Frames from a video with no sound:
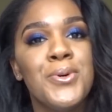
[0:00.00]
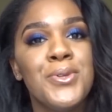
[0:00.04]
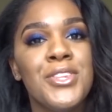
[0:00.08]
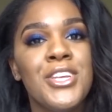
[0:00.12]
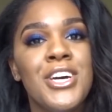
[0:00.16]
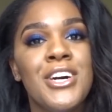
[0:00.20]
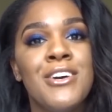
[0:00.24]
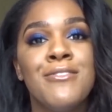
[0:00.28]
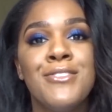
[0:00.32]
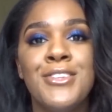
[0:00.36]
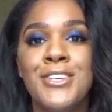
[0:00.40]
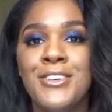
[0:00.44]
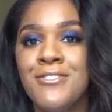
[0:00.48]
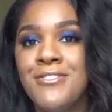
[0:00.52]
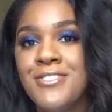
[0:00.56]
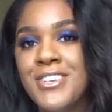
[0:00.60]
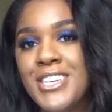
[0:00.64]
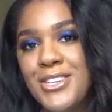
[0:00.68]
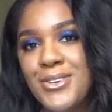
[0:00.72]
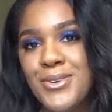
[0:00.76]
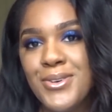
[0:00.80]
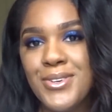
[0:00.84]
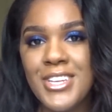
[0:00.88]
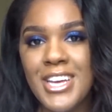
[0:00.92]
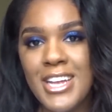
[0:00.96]
one of the
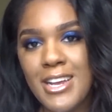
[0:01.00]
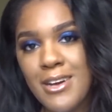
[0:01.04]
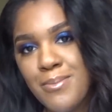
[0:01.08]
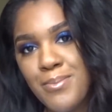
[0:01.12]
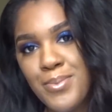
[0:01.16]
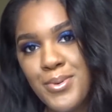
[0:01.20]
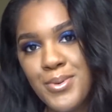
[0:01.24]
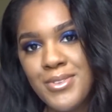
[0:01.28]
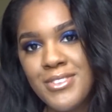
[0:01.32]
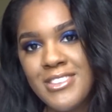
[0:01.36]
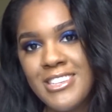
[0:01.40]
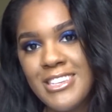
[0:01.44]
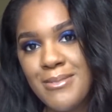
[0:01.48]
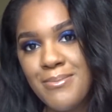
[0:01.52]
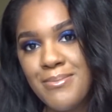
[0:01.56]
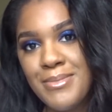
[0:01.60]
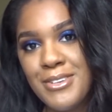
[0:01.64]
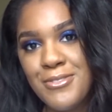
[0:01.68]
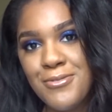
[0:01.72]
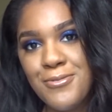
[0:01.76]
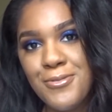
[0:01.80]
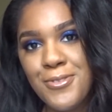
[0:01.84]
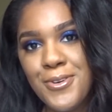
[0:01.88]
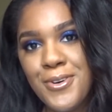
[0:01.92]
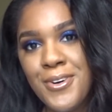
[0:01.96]
videos that I posted
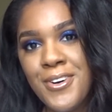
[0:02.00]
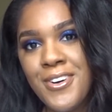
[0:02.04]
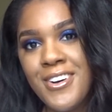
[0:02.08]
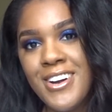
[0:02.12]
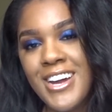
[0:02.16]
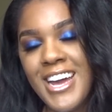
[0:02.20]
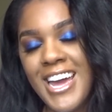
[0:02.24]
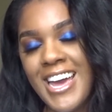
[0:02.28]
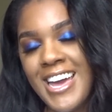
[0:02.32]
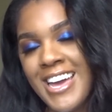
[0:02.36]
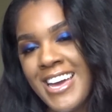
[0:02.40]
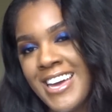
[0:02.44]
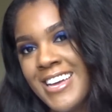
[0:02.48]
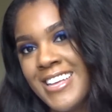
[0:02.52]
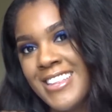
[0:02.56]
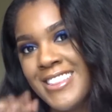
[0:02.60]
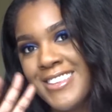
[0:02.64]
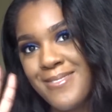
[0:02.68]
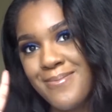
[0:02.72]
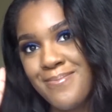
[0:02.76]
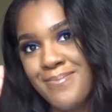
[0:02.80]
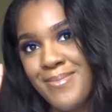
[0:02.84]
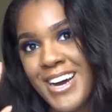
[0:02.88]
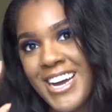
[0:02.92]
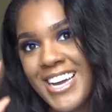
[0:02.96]
before, and
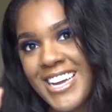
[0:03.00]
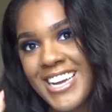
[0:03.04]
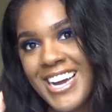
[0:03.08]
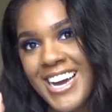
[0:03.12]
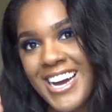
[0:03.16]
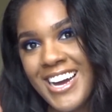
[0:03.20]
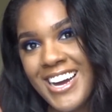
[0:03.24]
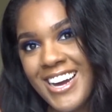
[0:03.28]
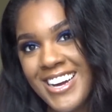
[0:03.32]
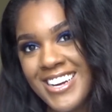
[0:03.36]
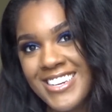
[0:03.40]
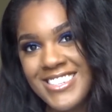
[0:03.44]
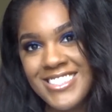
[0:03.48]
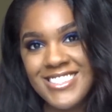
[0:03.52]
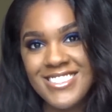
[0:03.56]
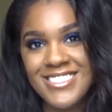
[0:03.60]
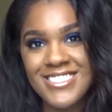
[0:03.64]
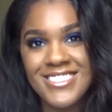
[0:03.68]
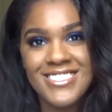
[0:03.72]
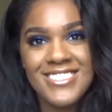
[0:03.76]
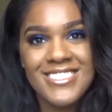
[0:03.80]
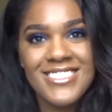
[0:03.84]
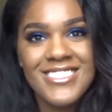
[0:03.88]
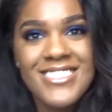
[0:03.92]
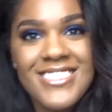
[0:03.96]
bye
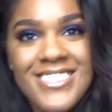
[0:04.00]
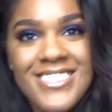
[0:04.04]
guys.